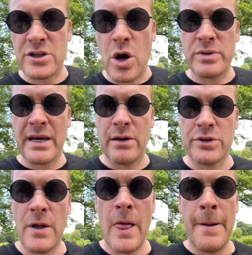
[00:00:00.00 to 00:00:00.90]
and
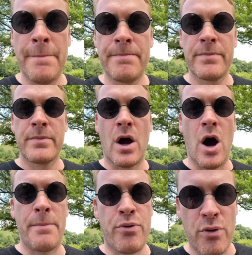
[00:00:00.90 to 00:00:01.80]
hotels
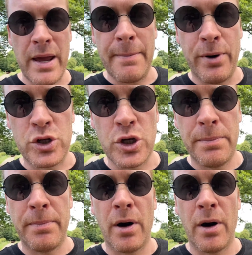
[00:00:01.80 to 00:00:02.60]
are pre-booked up